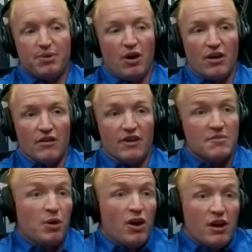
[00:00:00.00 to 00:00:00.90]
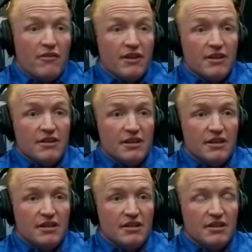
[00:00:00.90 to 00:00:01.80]
part of it.
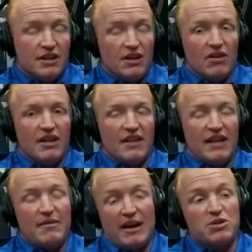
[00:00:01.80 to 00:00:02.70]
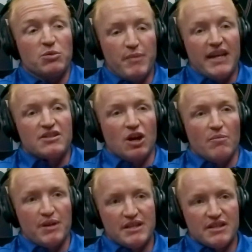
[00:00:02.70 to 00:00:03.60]
You know, and that's what makes our
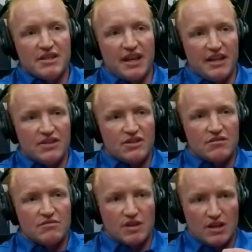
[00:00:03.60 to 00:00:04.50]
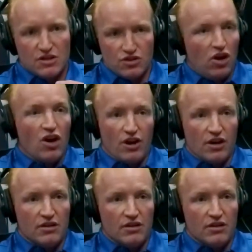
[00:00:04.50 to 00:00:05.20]
business case stronger.